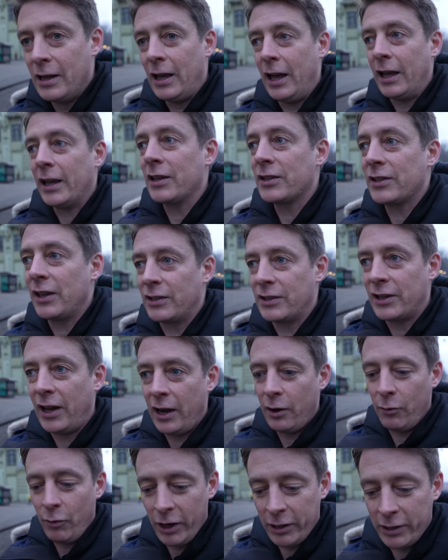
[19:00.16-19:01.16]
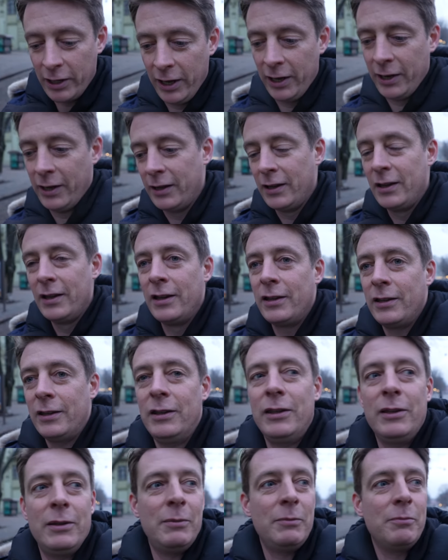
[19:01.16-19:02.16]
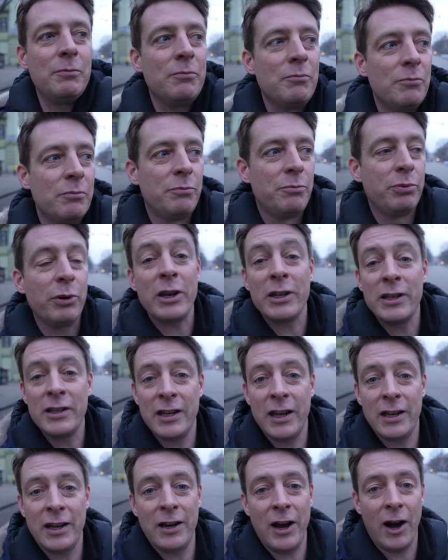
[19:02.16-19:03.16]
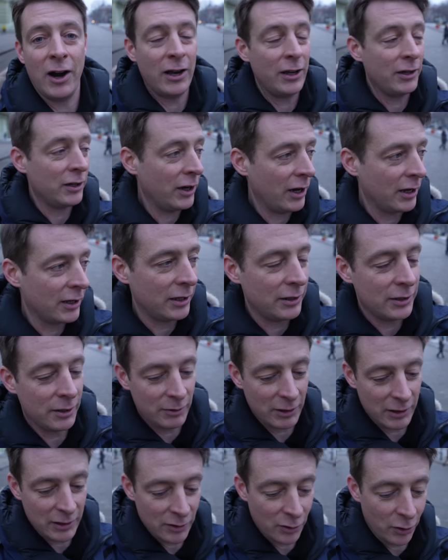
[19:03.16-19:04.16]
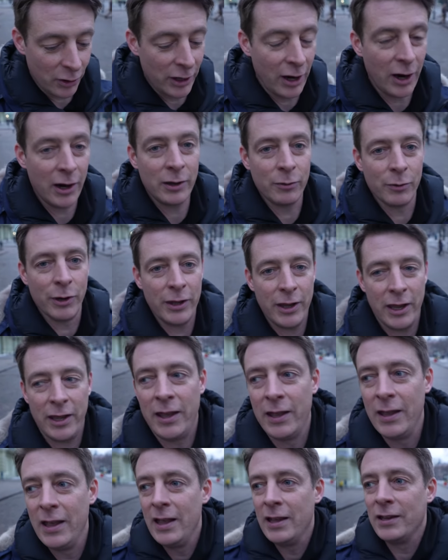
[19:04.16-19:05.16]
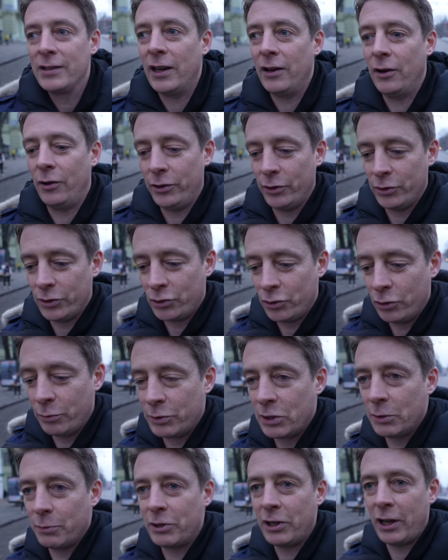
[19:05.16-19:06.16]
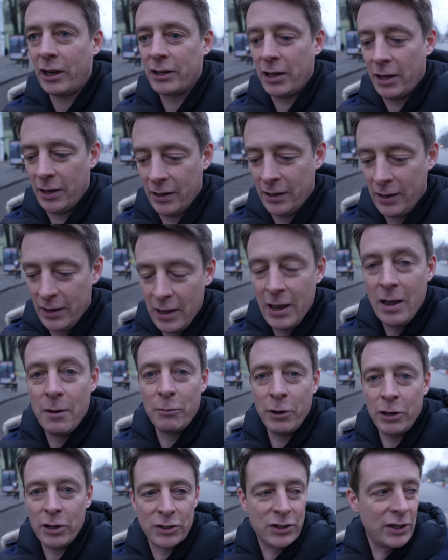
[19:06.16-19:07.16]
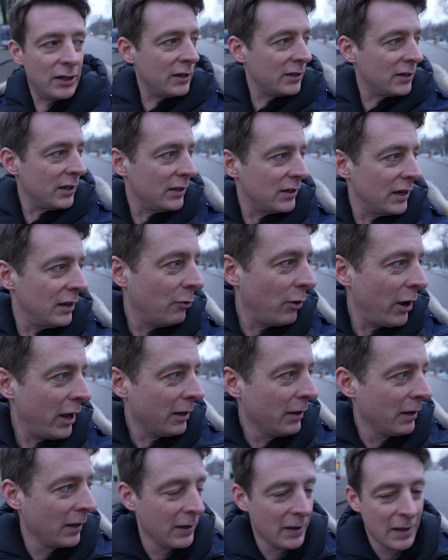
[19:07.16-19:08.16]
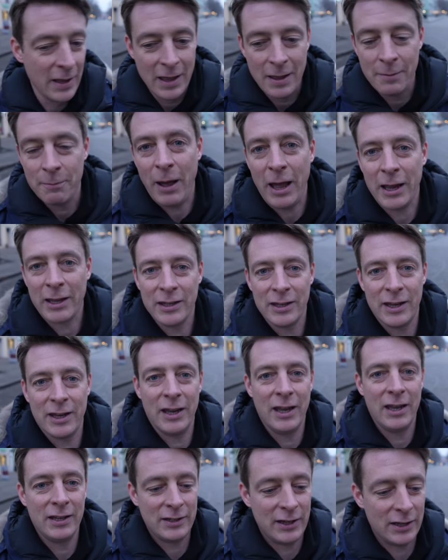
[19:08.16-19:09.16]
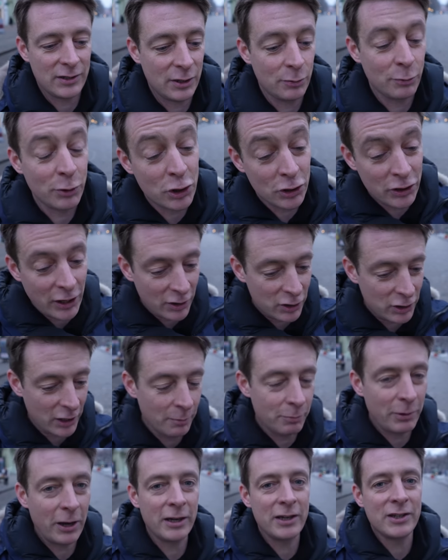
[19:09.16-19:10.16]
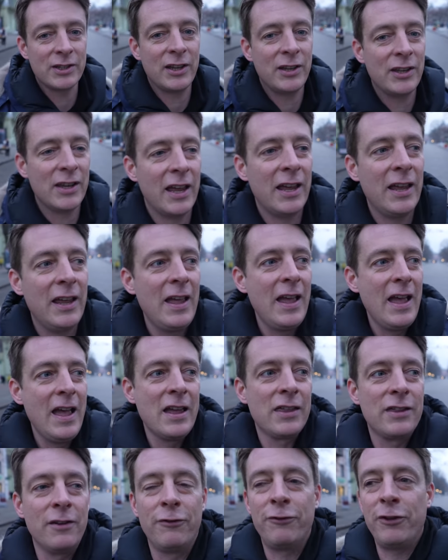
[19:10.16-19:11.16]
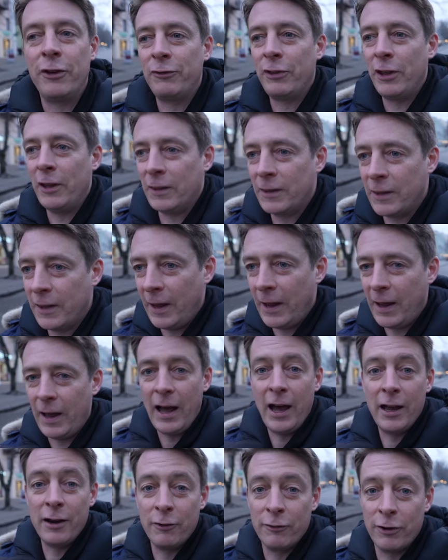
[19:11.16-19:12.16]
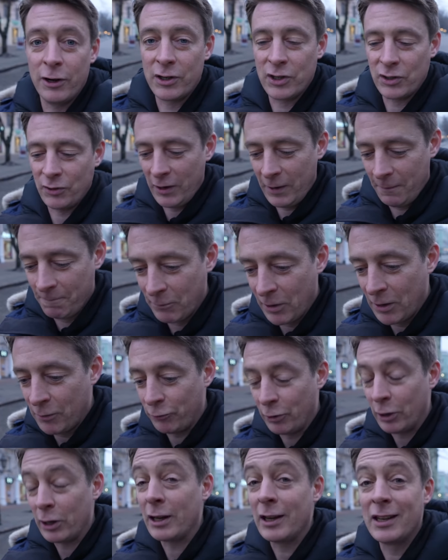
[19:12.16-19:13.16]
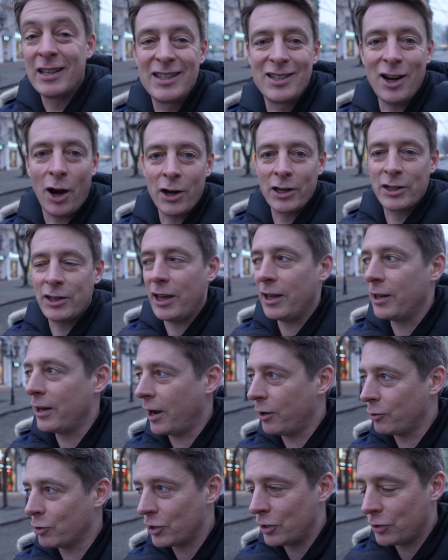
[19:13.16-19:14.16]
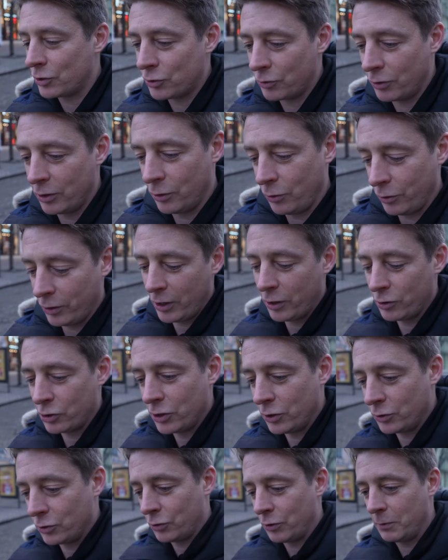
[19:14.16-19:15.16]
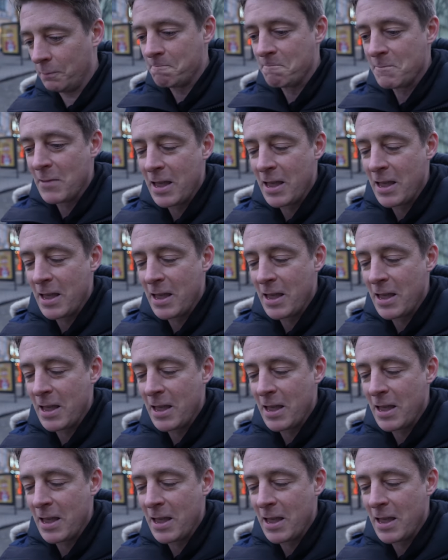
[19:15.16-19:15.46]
I guess that's kind of what Britain did in Ireland, the United Kingdom did in Northern Ireland, when they sent all those troops to protect British citizens in a way, back in the 60s. We just actually had Bloody Sunday, the 50th anniversary, very dark day in Irish history, in Northern Irish history.